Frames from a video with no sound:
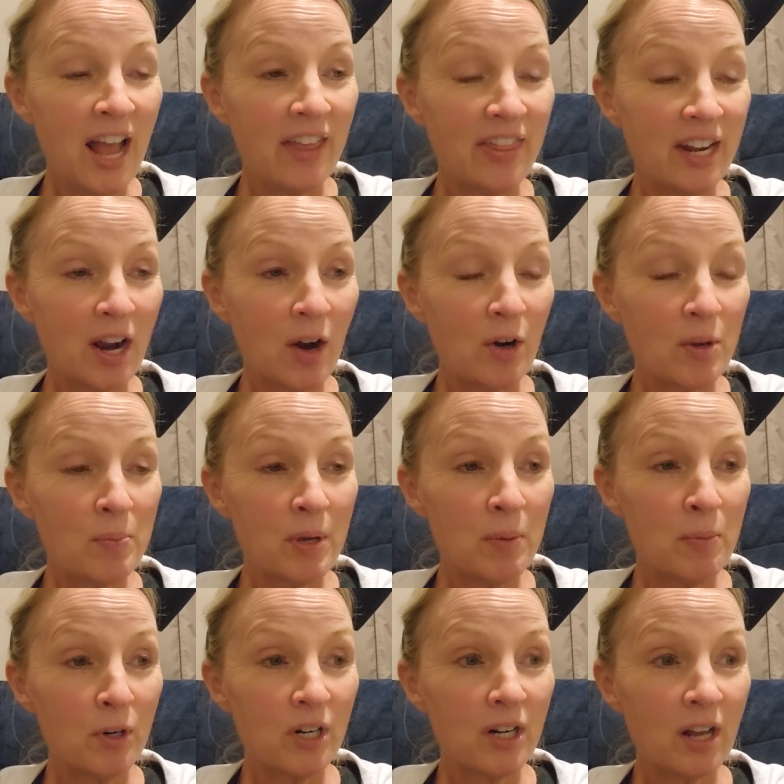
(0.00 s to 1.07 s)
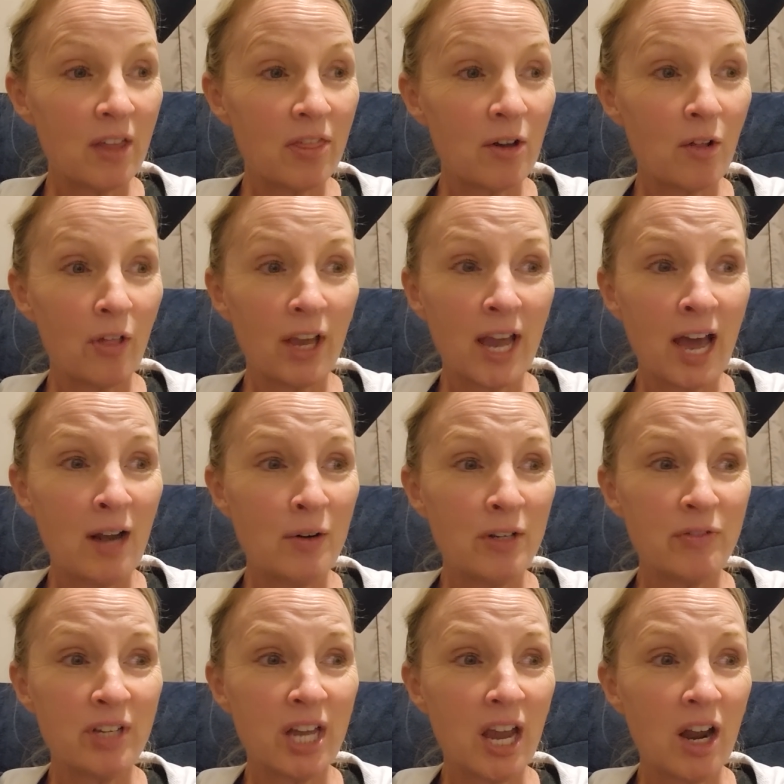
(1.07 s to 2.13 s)
And then I remembered and I thought, like, I don't
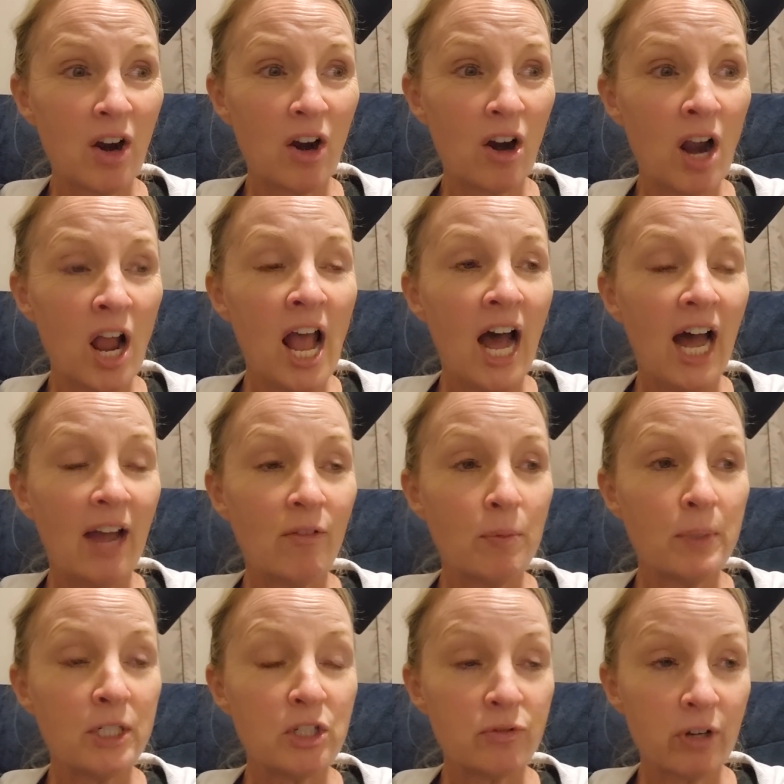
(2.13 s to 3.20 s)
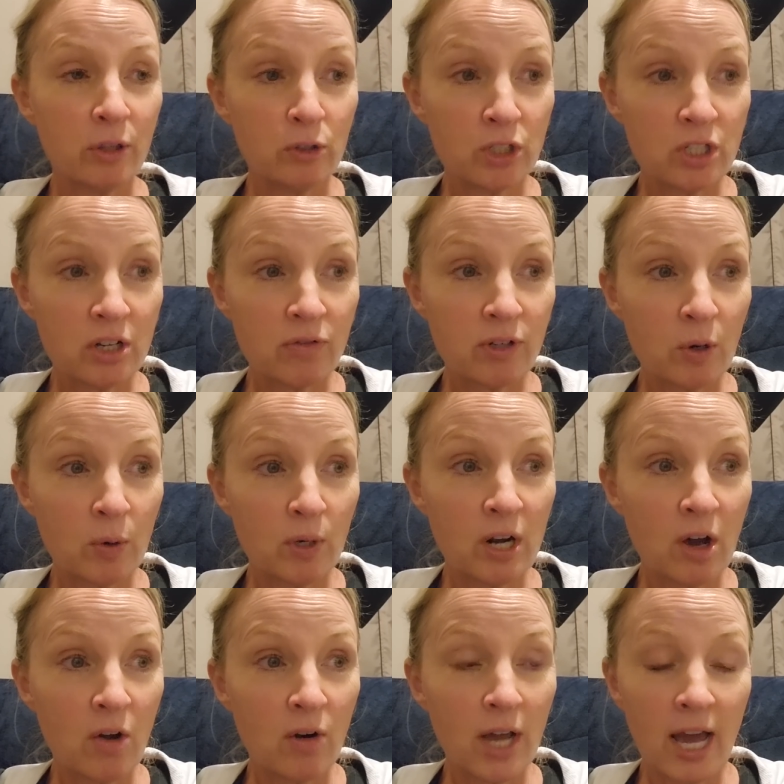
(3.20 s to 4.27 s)
even care. I have a bunch of other stuff going
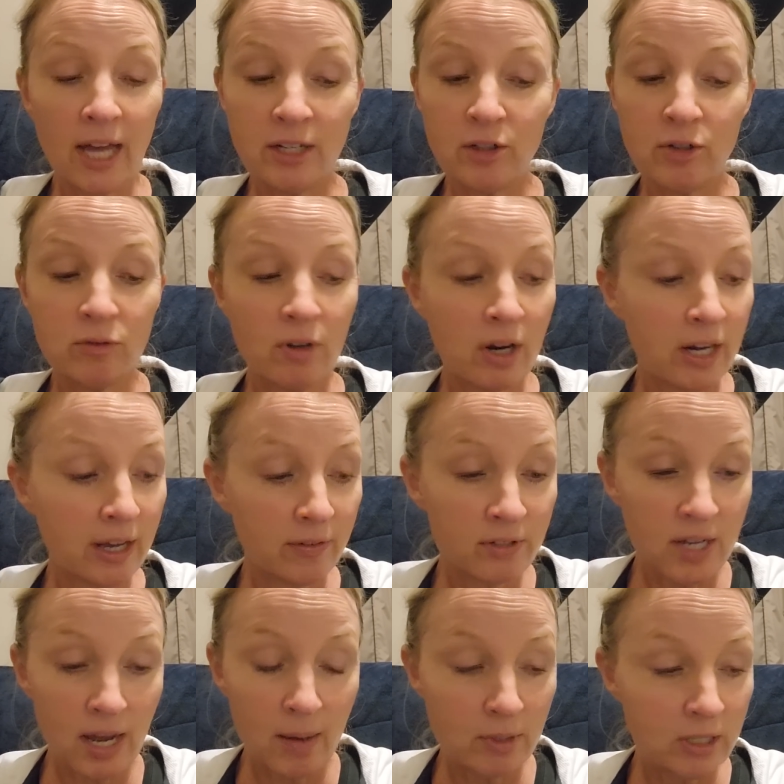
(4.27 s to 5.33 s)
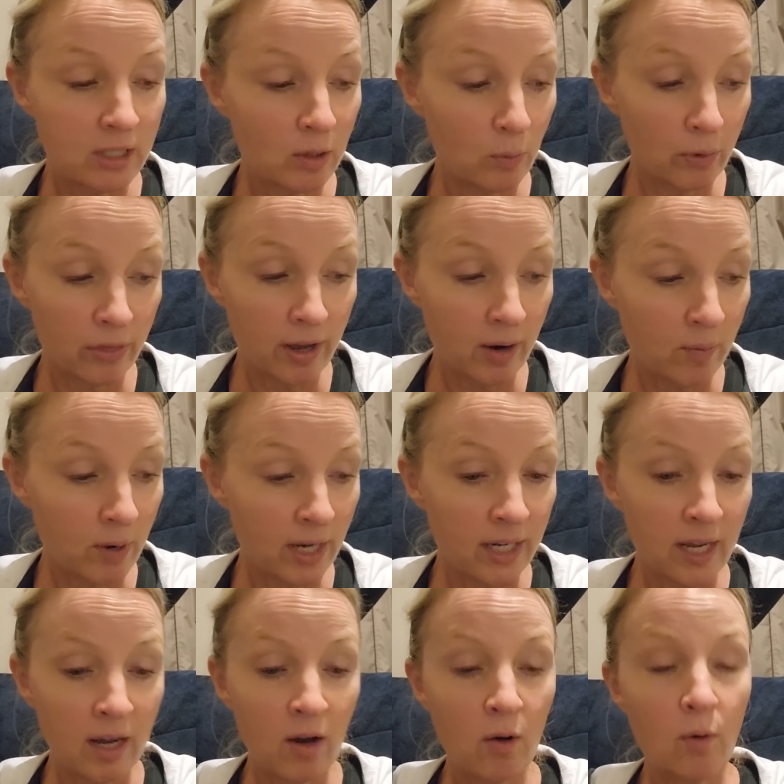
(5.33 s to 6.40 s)
on. I do not have time to deal with that
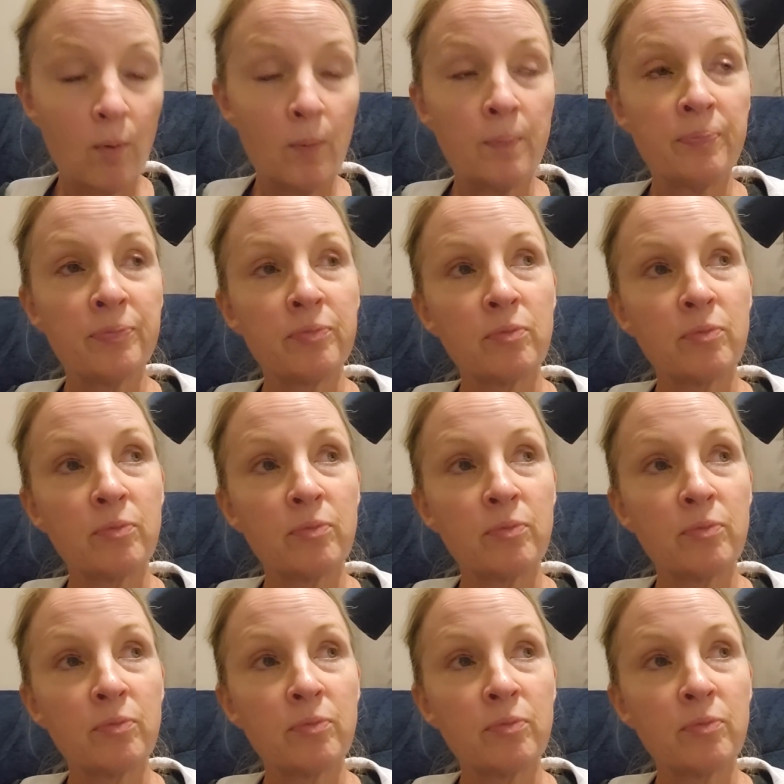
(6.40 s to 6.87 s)
right now.